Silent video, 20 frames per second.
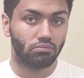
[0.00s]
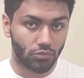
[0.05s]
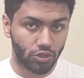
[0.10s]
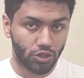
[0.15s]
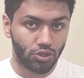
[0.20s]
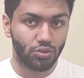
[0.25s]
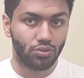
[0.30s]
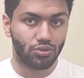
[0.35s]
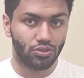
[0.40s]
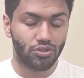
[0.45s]

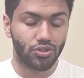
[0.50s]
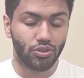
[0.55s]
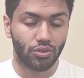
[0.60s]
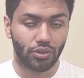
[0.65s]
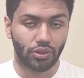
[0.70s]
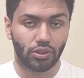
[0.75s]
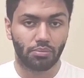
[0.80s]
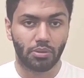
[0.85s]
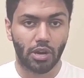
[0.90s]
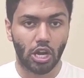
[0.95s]
used
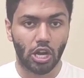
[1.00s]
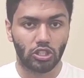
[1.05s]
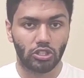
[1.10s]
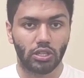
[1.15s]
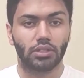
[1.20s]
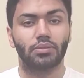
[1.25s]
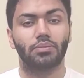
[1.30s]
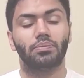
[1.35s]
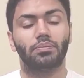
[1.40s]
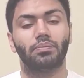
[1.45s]
during the
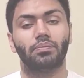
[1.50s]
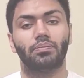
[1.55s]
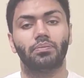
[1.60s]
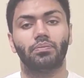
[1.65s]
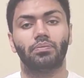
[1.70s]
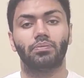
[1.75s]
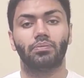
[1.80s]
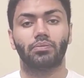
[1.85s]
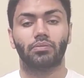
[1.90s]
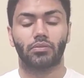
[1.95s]
project.
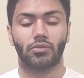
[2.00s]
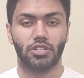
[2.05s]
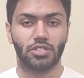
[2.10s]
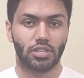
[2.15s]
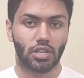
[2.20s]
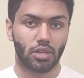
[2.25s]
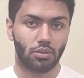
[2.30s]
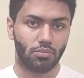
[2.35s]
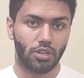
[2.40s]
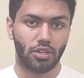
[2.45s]

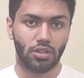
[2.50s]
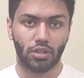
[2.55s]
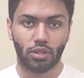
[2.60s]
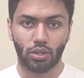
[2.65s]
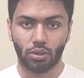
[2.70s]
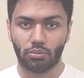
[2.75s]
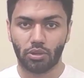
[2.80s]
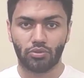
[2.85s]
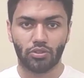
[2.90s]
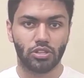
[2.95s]
These can be
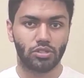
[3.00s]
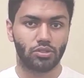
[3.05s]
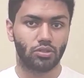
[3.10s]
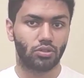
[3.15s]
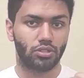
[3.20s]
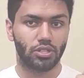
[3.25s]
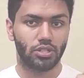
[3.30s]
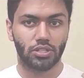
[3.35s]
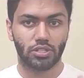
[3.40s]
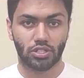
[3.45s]
human
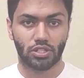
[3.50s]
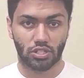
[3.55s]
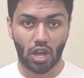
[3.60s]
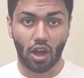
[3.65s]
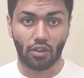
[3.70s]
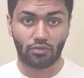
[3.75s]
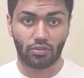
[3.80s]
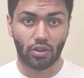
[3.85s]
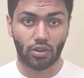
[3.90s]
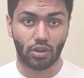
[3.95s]
resources,
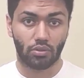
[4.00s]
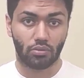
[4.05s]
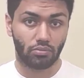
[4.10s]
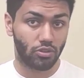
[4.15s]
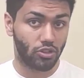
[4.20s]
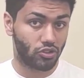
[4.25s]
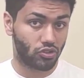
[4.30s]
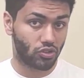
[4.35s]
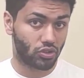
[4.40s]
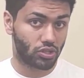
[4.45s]
software
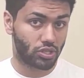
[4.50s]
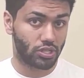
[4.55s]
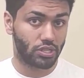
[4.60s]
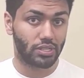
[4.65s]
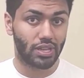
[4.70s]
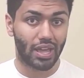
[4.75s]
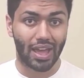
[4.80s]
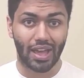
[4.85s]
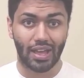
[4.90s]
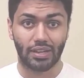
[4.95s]

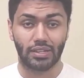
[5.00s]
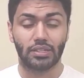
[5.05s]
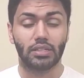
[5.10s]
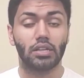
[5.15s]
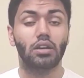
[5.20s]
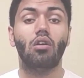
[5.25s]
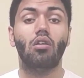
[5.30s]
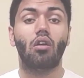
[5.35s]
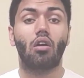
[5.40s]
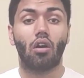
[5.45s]
resources, and
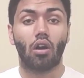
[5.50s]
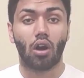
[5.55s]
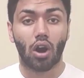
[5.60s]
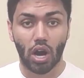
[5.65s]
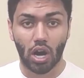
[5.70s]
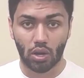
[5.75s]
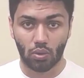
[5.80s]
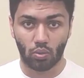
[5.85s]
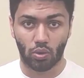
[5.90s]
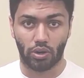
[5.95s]

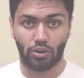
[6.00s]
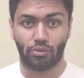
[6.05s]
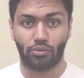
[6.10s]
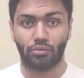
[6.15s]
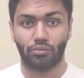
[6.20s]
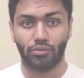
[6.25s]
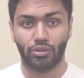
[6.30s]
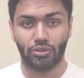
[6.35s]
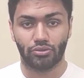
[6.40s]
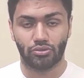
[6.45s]
hardware
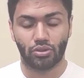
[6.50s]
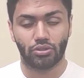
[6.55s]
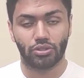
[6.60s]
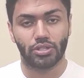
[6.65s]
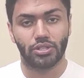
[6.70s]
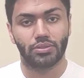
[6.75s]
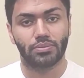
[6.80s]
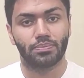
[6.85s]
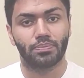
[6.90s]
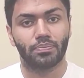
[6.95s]

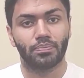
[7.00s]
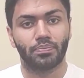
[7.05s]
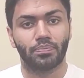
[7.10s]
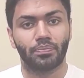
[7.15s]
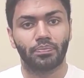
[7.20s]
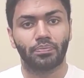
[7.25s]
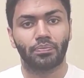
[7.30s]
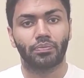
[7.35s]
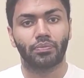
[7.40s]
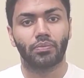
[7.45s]
resources.
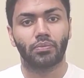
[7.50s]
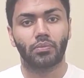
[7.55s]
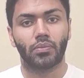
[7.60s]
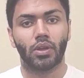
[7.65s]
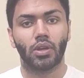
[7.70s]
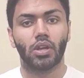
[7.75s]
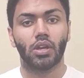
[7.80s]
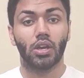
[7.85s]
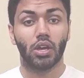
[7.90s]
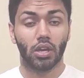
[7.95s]

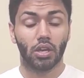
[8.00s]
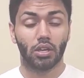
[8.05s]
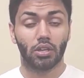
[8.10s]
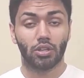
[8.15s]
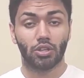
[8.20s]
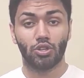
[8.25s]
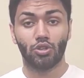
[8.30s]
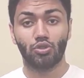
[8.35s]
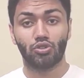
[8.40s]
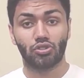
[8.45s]

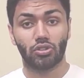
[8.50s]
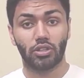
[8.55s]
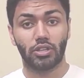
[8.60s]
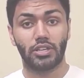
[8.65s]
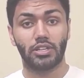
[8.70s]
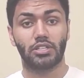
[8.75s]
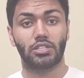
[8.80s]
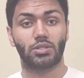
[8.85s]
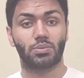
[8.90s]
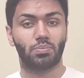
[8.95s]

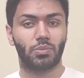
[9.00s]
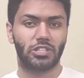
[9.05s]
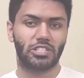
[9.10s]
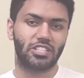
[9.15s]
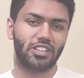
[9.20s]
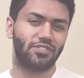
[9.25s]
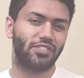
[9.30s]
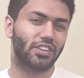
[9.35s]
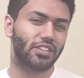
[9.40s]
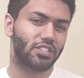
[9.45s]
Usually,
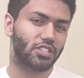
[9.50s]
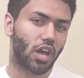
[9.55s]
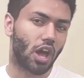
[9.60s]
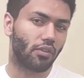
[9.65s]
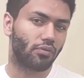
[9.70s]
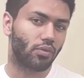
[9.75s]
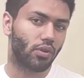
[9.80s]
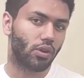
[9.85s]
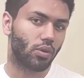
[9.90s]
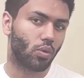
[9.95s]
specific
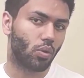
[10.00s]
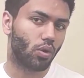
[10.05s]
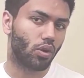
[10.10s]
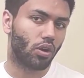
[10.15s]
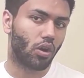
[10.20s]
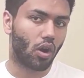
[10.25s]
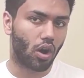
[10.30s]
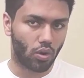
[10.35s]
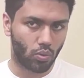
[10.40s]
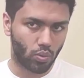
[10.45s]
software
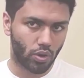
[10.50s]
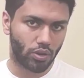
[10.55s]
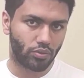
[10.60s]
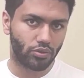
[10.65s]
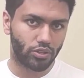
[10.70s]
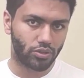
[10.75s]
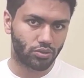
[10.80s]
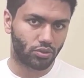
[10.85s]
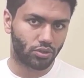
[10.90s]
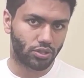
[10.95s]
or hardware
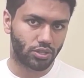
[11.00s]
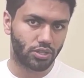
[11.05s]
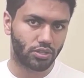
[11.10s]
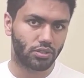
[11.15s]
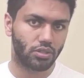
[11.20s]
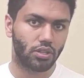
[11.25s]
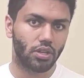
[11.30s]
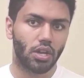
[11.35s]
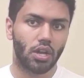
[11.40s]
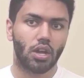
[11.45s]

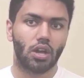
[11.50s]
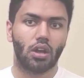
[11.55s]
resources